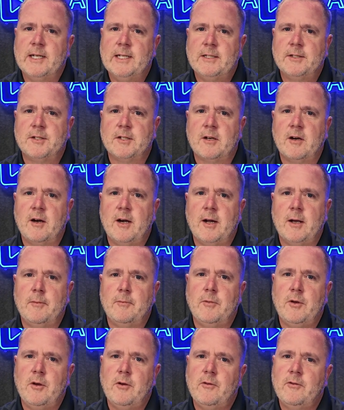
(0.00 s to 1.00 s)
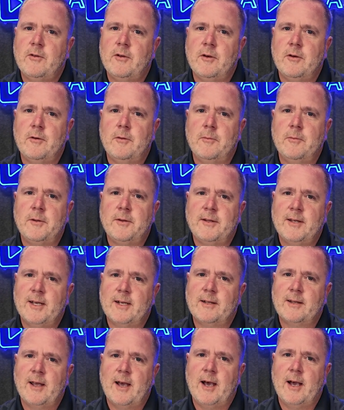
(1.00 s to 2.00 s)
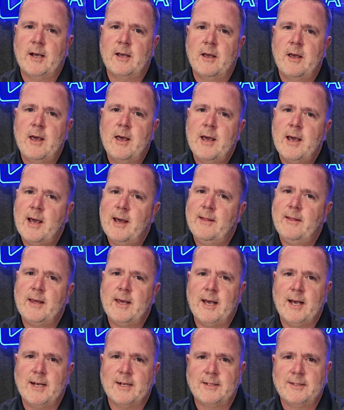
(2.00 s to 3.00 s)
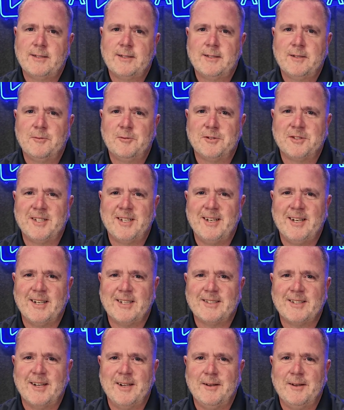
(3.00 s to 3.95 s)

Instagram, YouTube, TikTok, and the X. We'll see you next